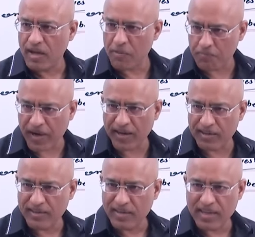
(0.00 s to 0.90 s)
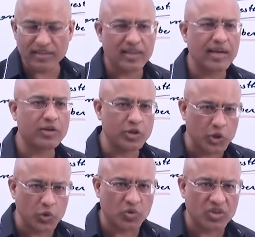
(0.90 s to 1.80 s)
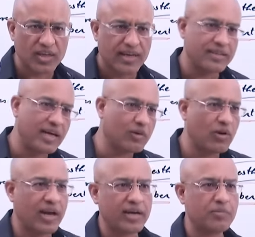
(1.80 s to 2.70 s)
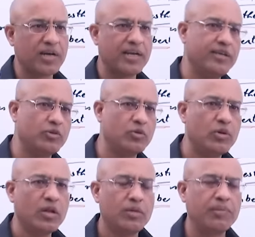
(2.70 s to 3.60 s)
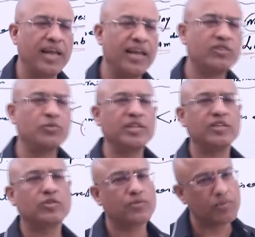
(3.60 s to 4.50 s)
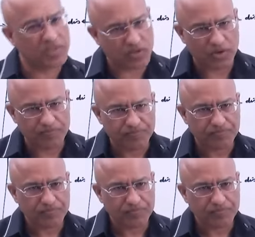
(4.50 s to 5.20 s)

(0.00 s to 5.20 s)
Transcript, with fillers: impaired, and that reduced, and that will end up again into painless weakness of the muscle,